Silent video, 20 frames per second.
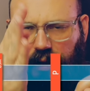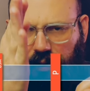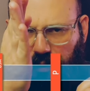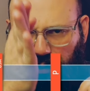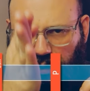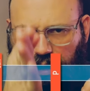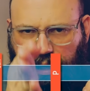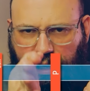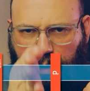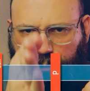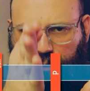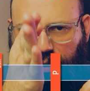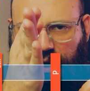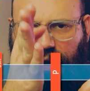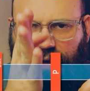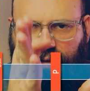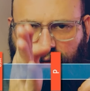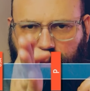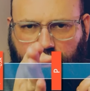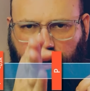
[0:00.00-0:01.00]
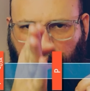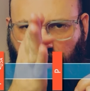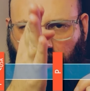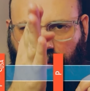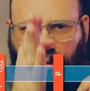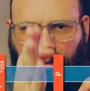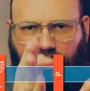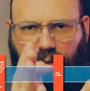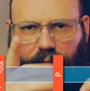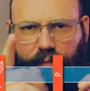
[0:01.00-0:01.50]
It's, I got P in the
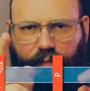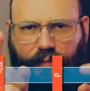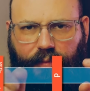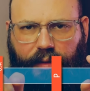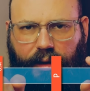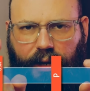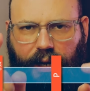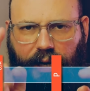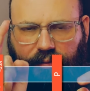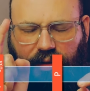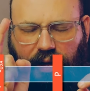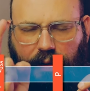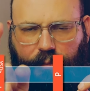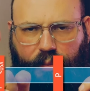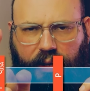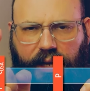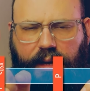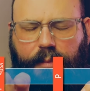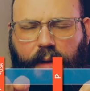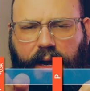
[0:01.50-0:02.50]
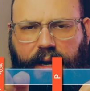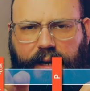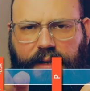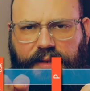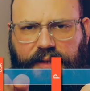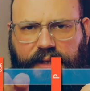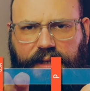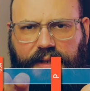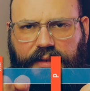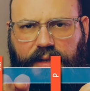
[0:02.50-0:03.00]
middle, and I've got P
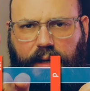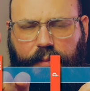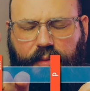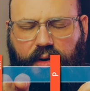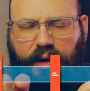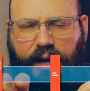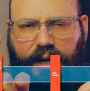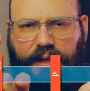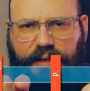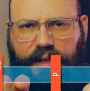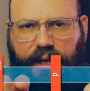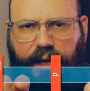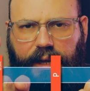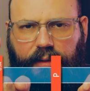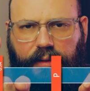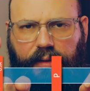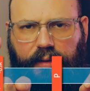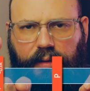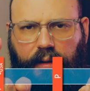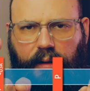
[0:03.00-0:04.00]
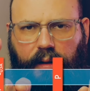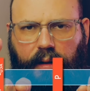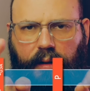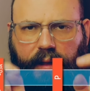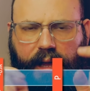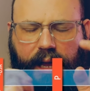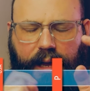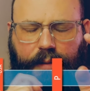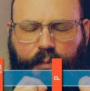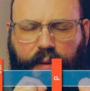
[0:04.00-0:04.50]
minus C sub United States
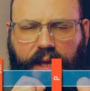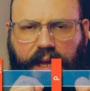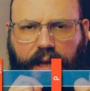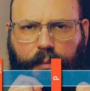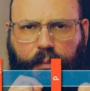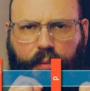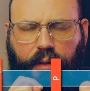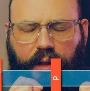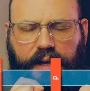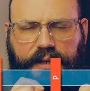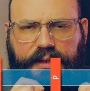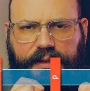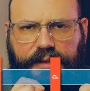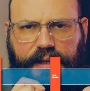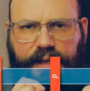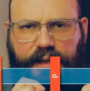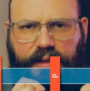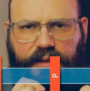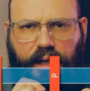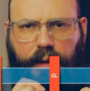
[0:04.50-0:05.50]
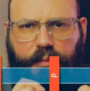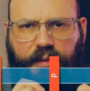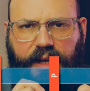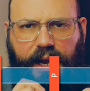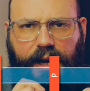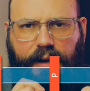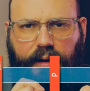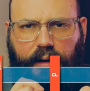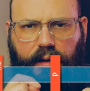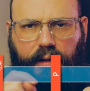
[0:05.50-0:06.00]
and P plus C sub
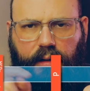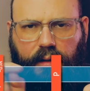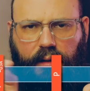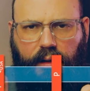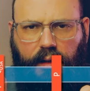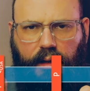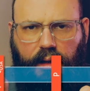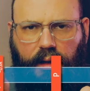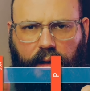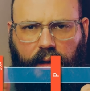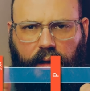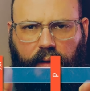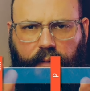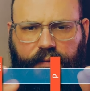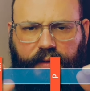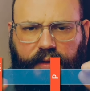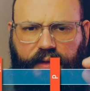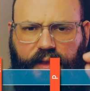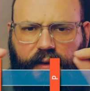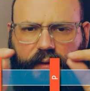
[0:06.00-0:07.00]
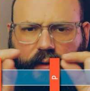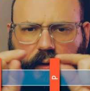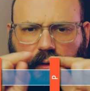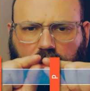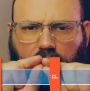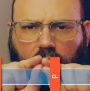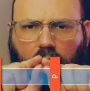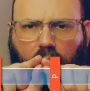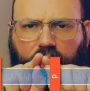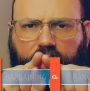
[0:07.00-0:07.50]
Canada. This
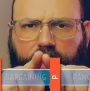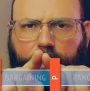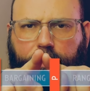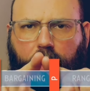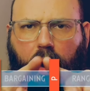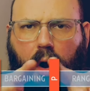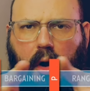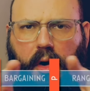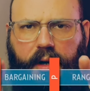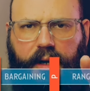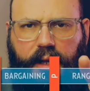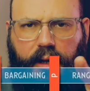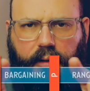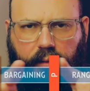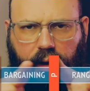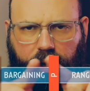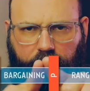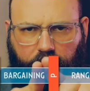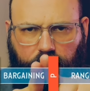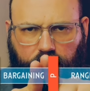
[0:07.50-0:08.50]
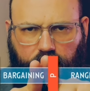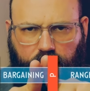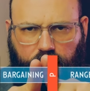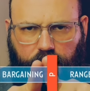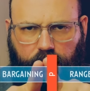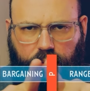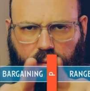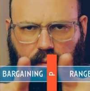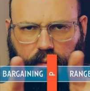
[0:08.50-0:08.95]
is called the bargaining range.